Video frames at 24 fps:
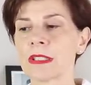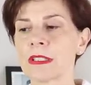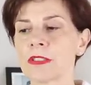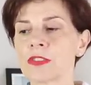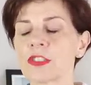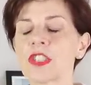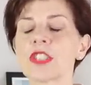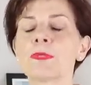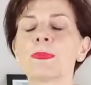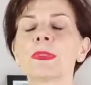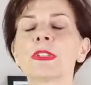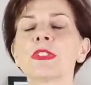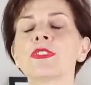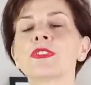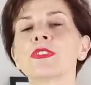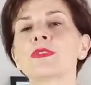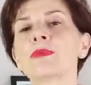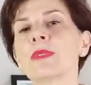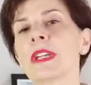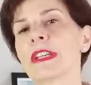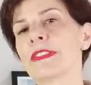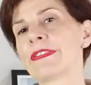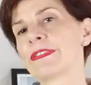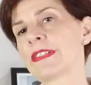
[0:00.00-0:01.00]
just because you
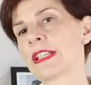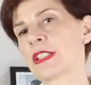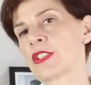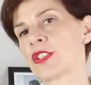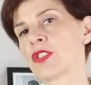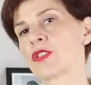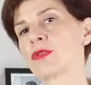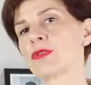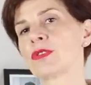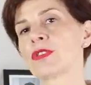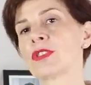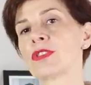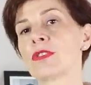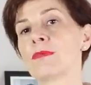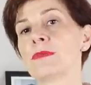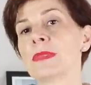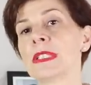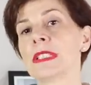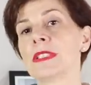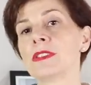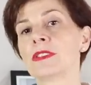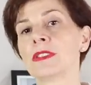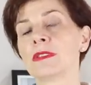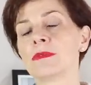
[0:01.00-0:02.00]
wear flat shoes doesn't
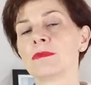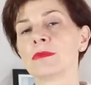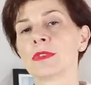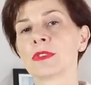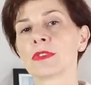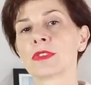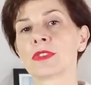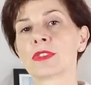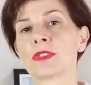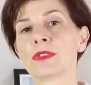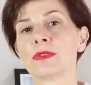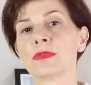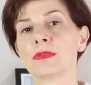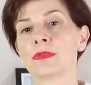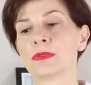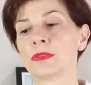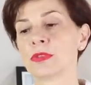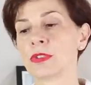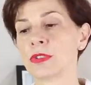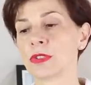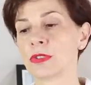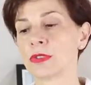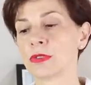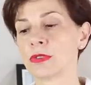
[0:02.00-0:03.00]
mean you want to,
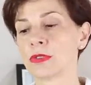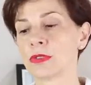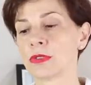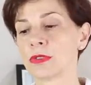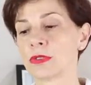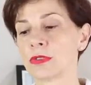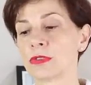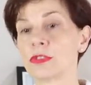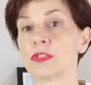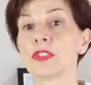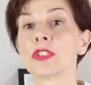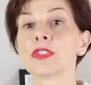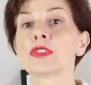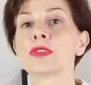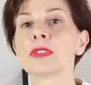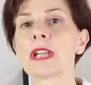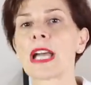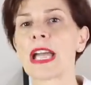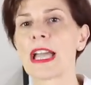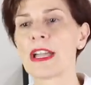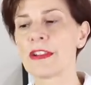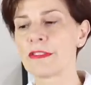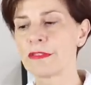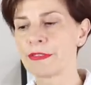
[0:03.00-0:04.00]
you know, not to
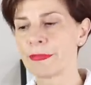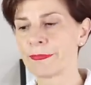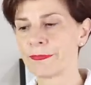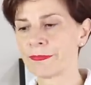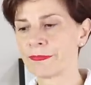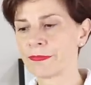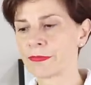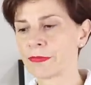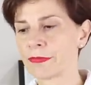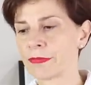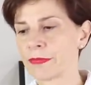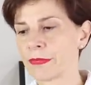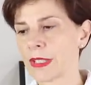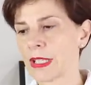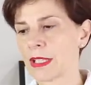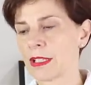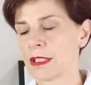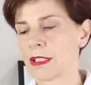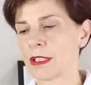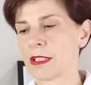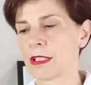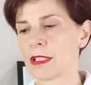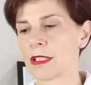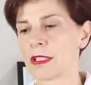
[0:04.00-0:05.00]
have
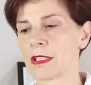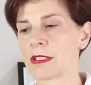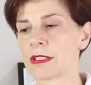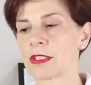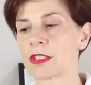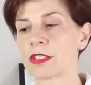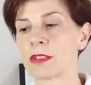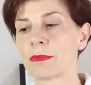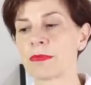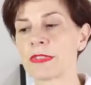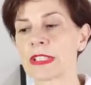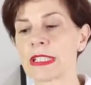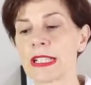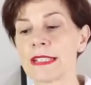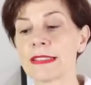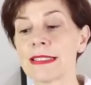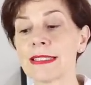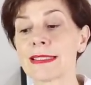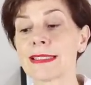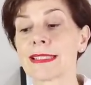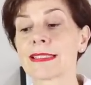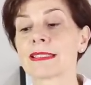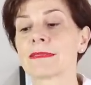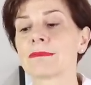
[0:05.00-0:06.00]
uh, something like
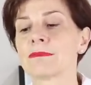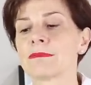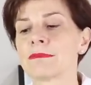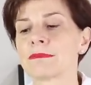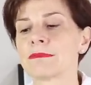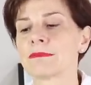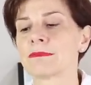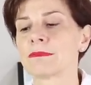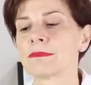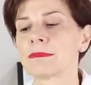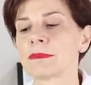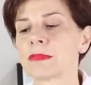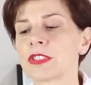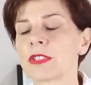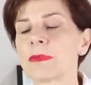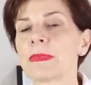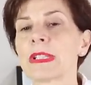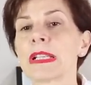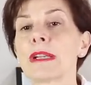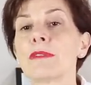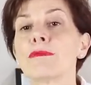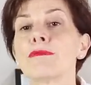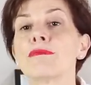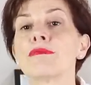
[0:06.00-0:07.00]
this, that
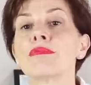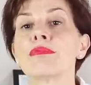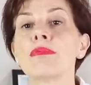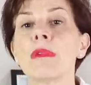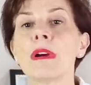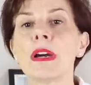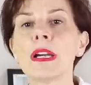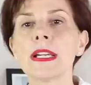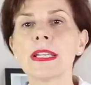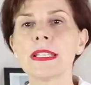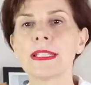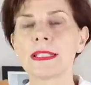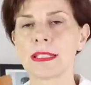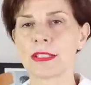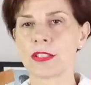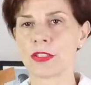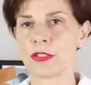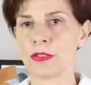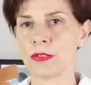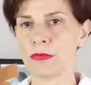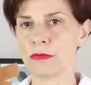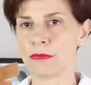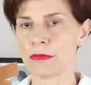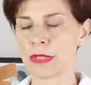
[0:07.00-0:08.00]
something rises
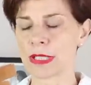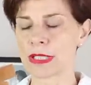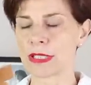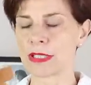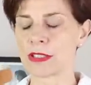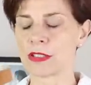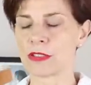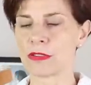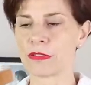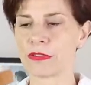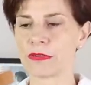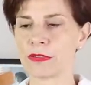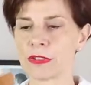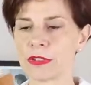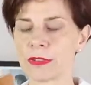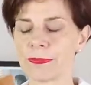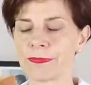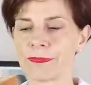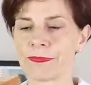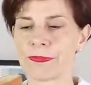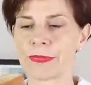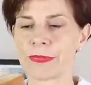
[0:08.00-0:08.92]
you, rising the foot,